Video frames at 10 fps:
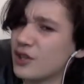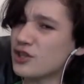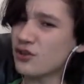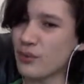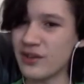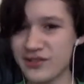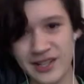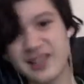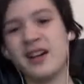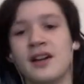This is a weird
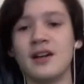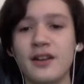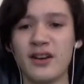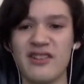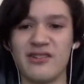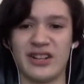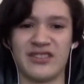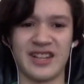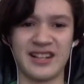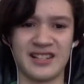sentence. No, you
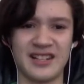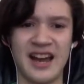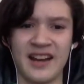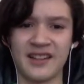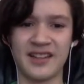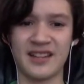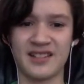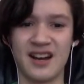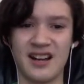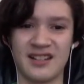don't understand that
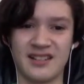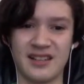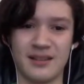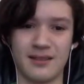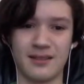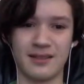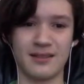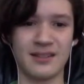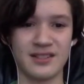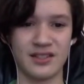Zod's.
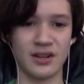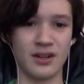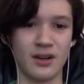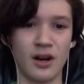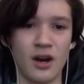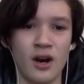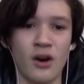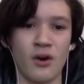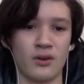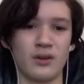that Zod.
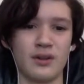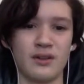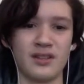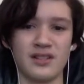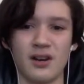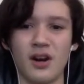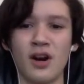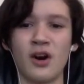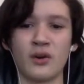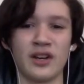Oh. The,
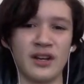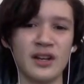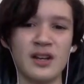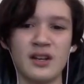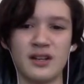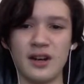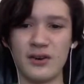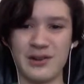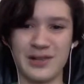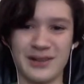oh, okay.
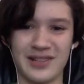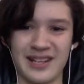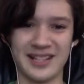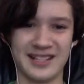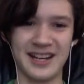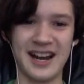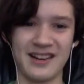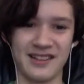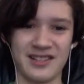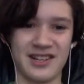No, you don't
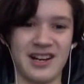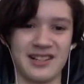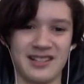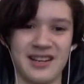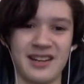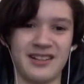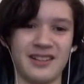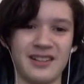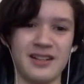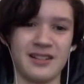understand, the Zod said.
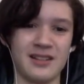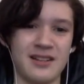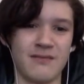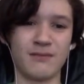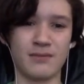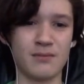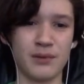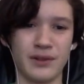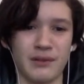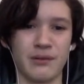It, he
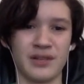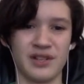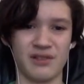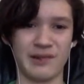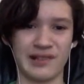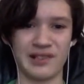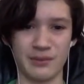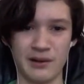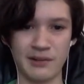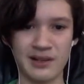put the quotation marks in
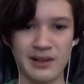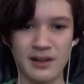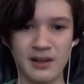a weird place.